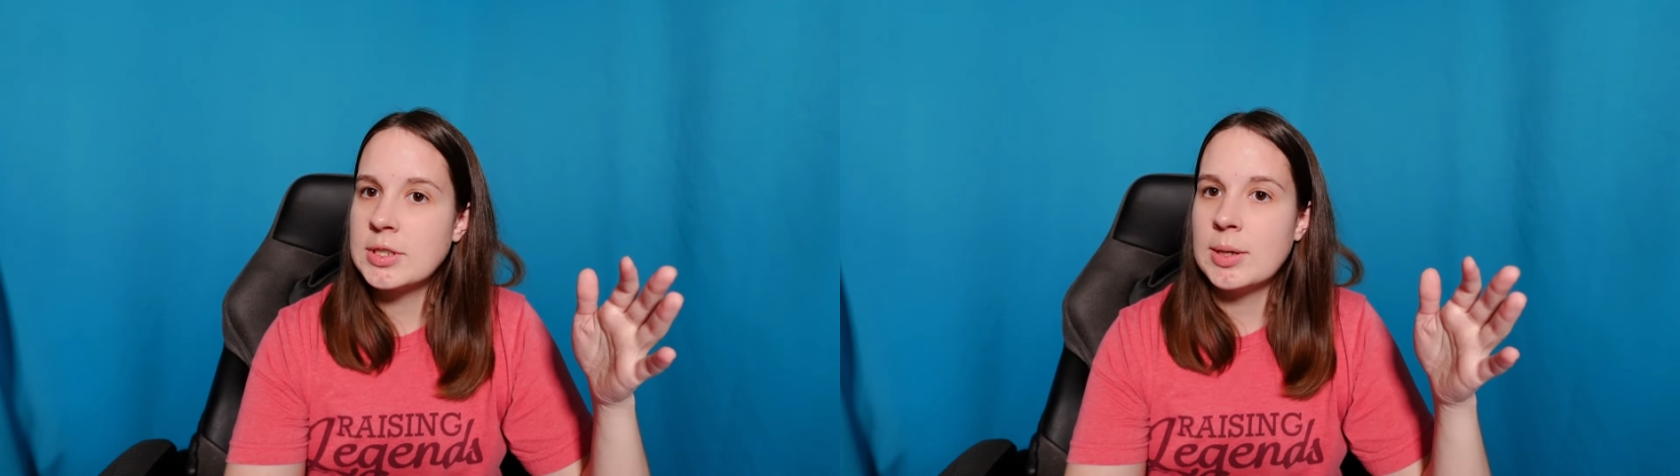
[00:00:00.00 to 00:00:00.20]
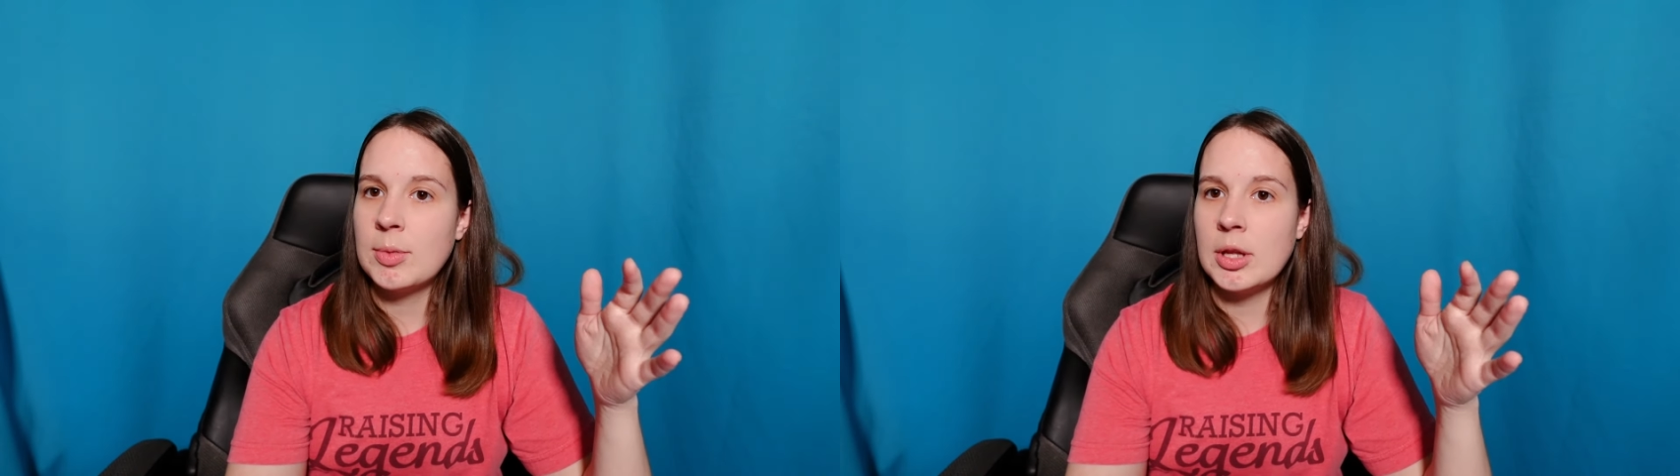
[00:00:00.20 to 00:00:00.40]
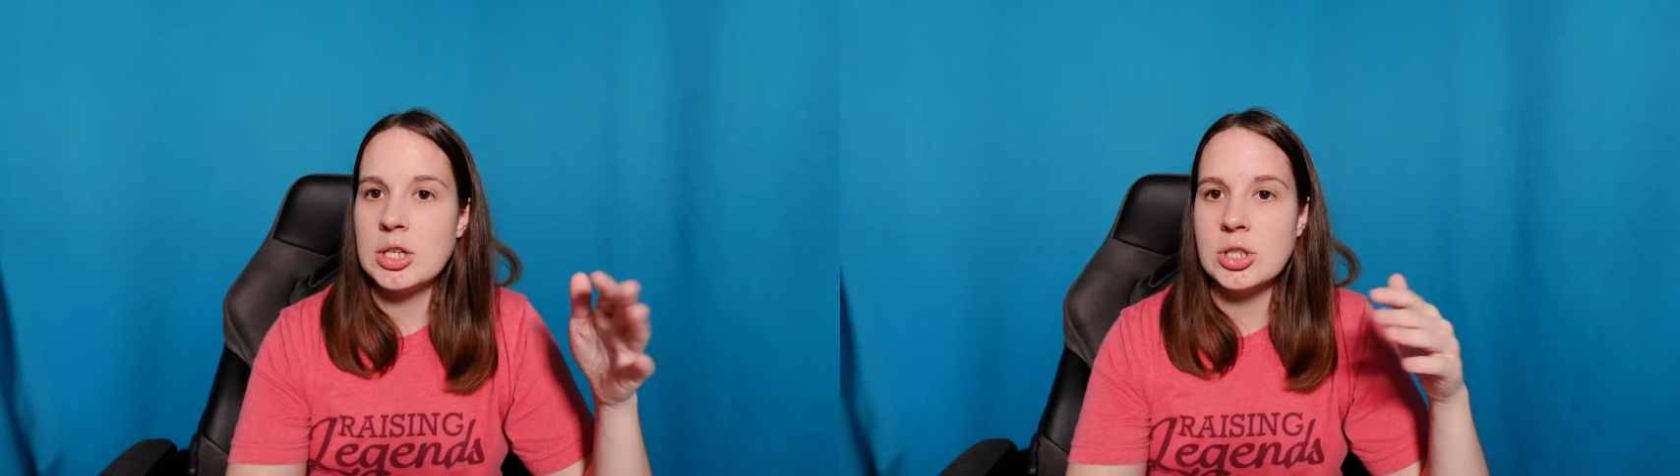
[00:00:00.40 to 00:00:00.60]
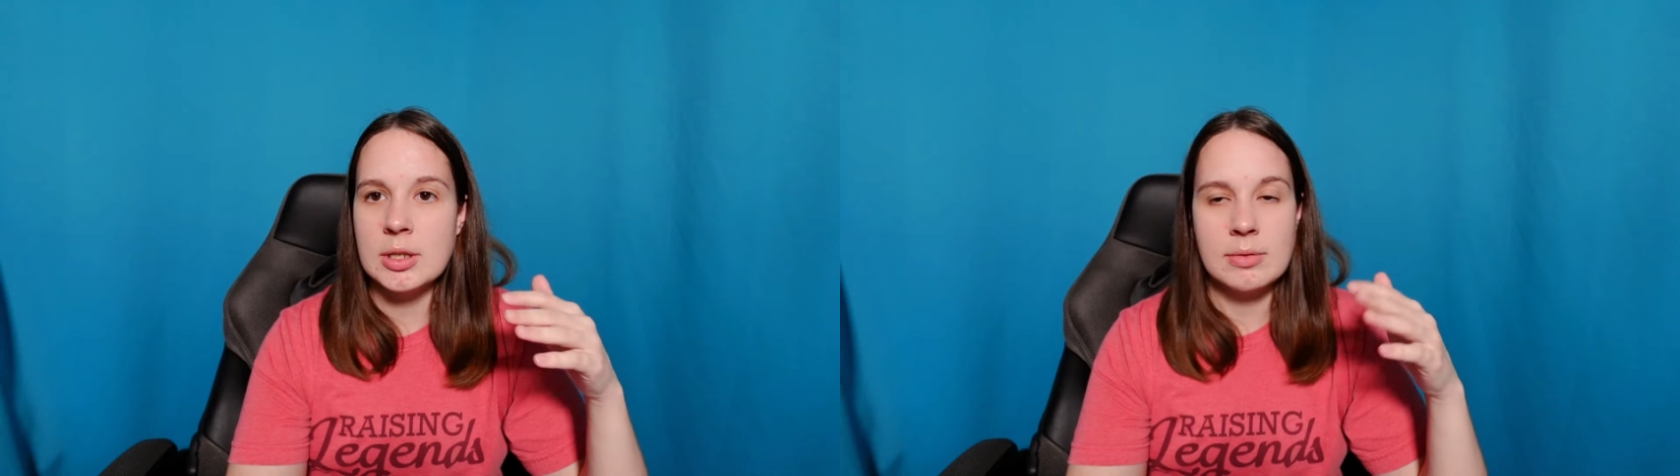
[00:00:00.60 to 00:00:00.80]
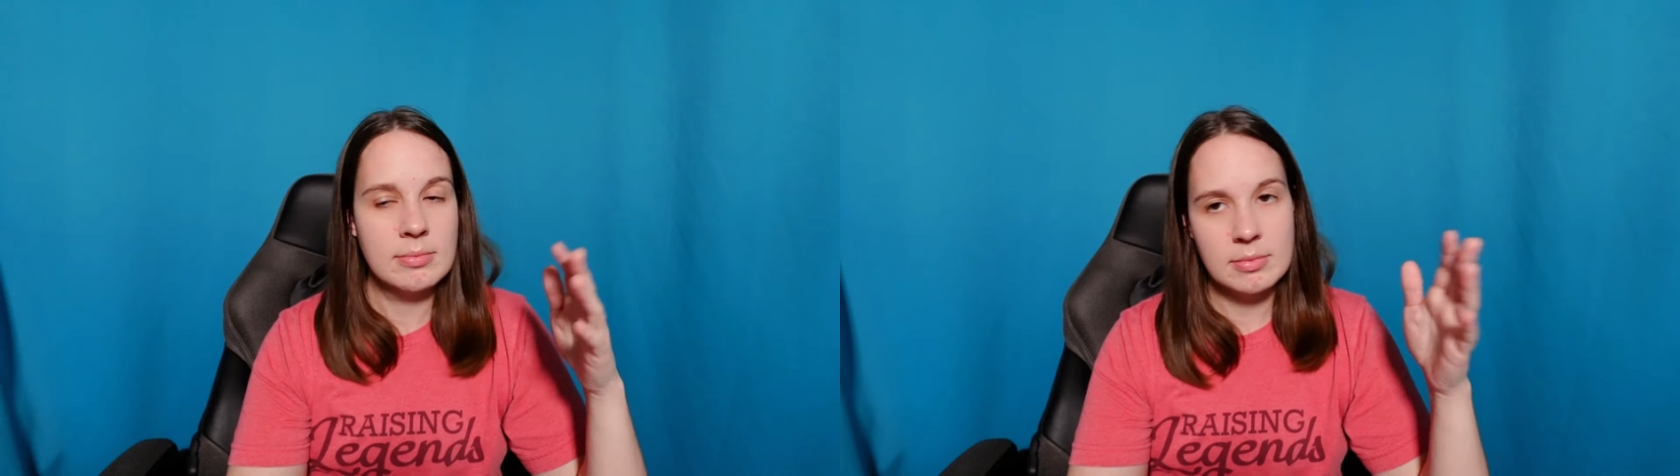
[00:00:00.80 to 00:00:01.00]

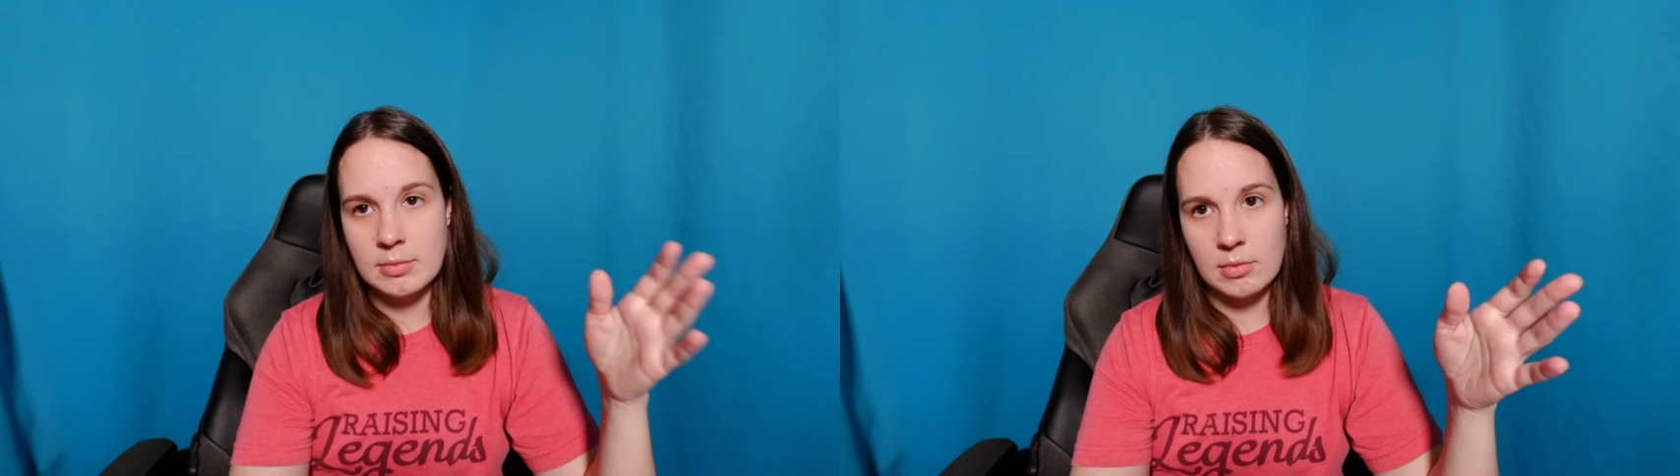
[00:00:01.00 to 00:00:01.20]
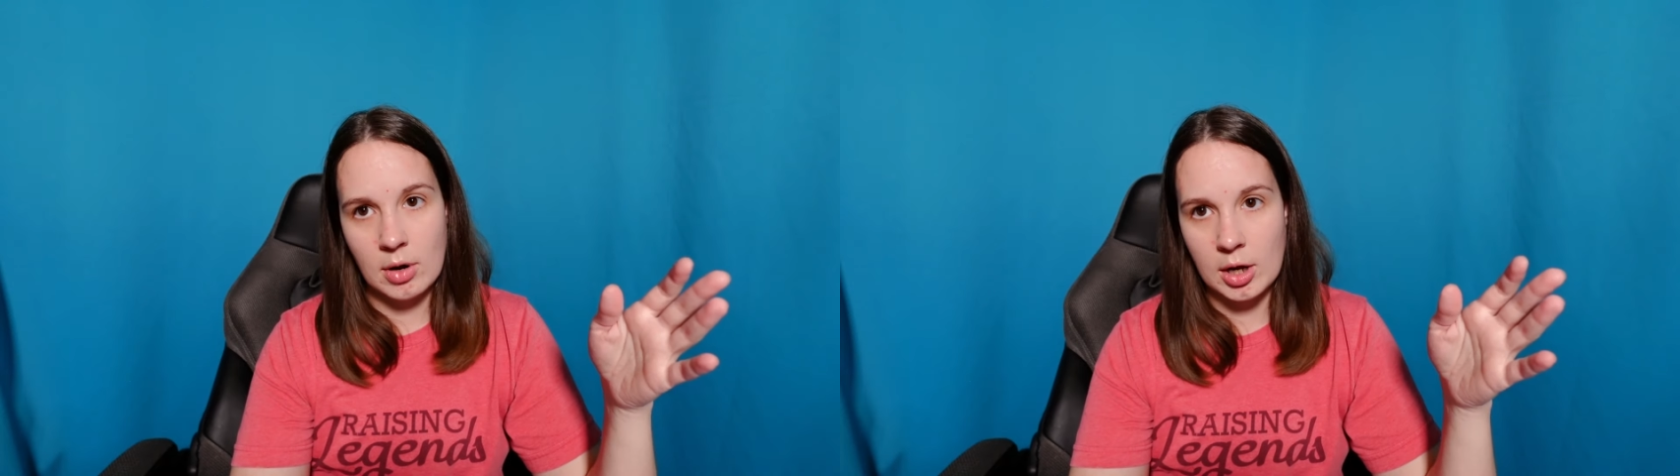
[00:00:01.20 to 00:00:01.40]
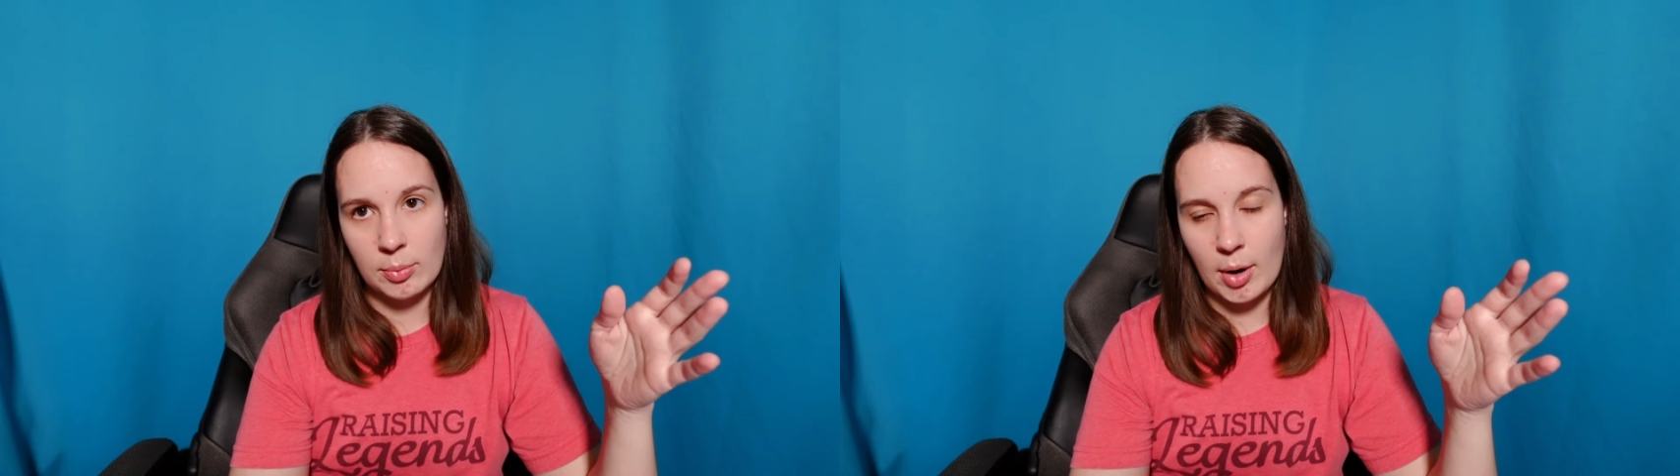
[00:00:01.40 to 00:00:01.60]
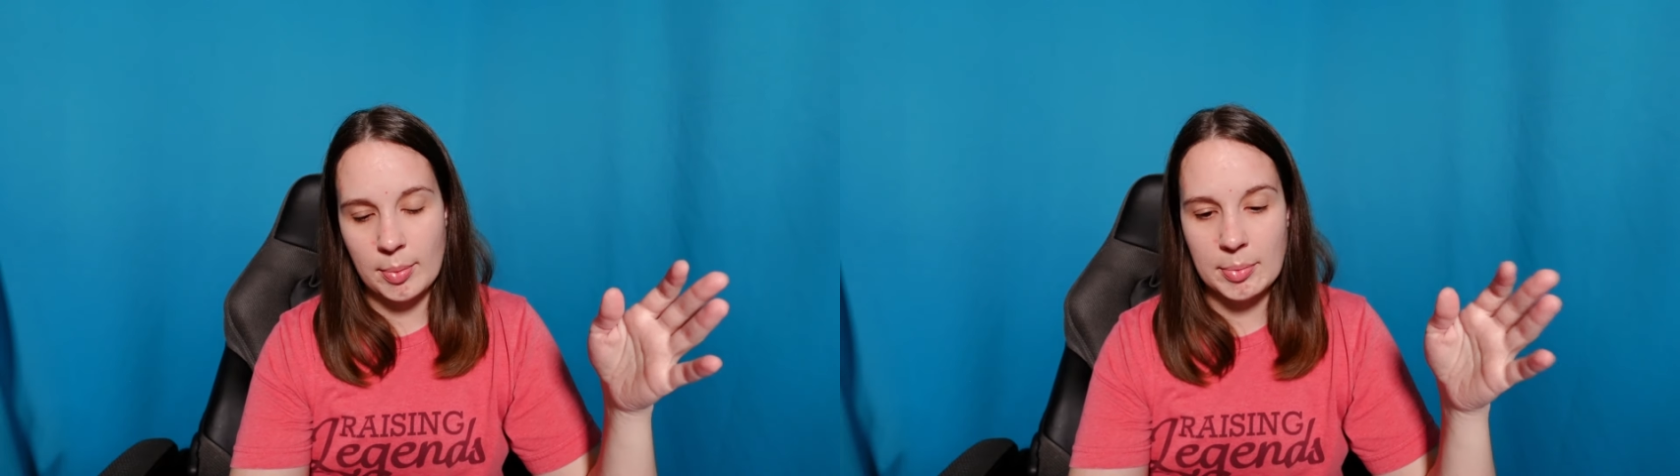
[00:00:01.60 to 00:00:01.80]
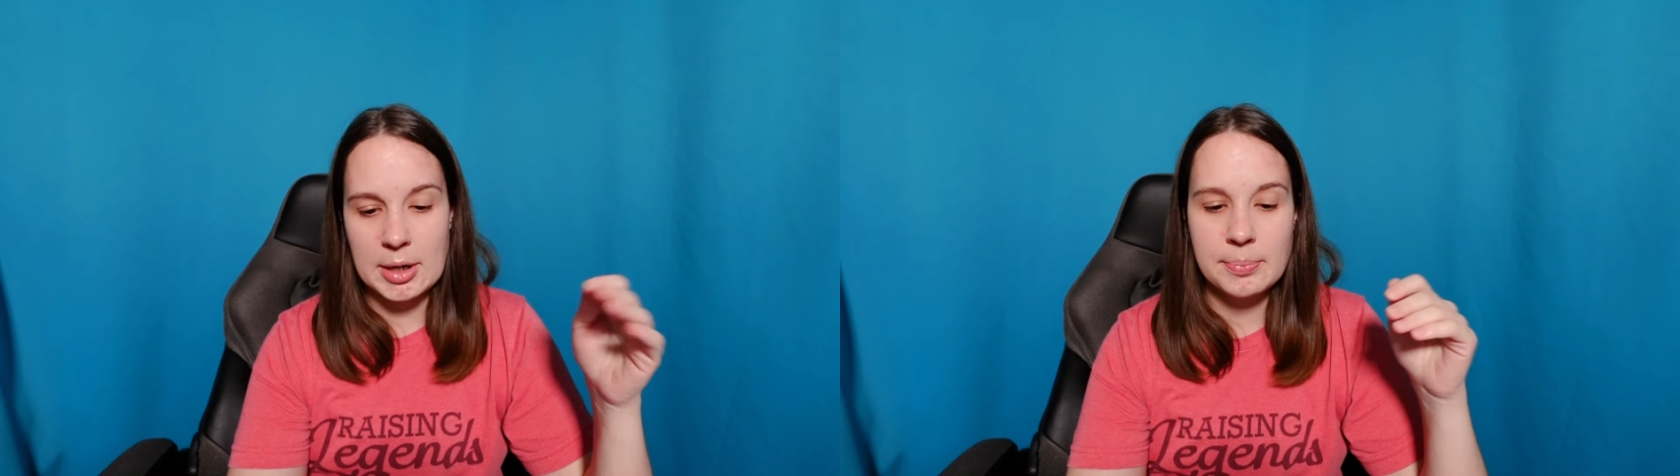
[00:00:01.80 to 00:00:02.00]
stimulation. Not a
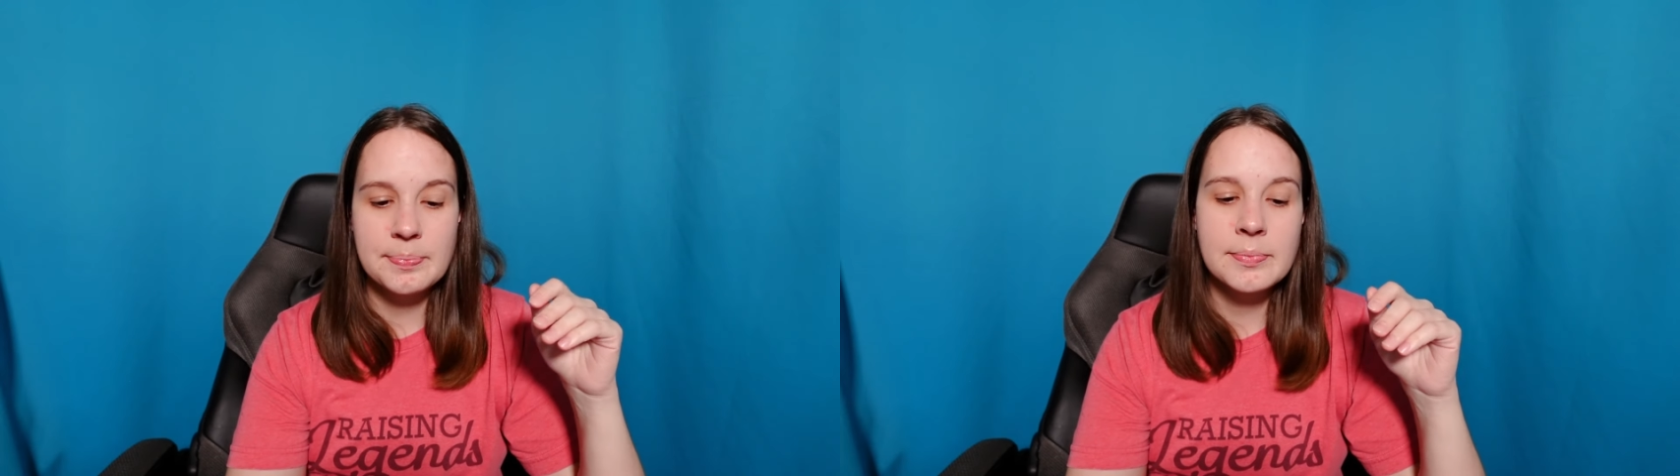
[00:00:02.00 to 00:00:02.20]
problem there.